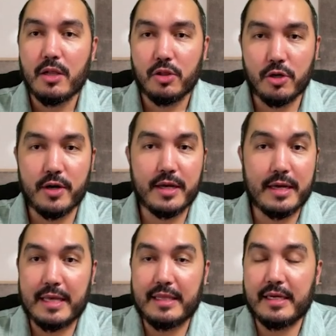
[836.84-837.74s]
learning,
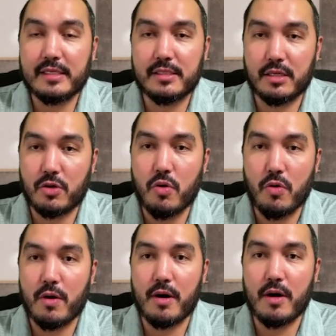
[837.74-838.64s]
I think, is the
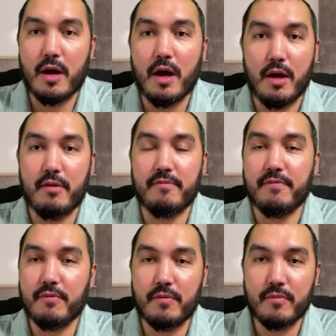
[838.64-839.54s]
core of
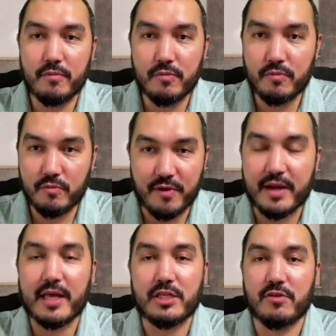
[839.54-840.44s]

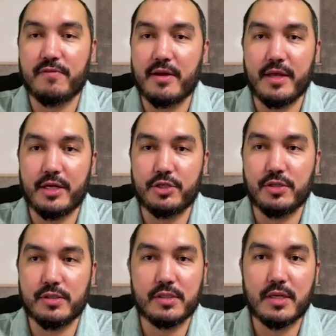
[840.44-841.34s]
financial
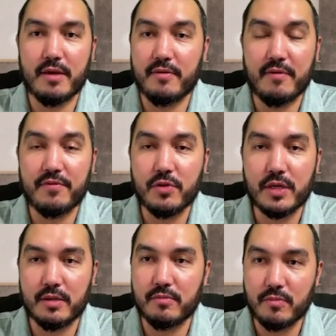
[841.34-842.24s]
foundations. If you can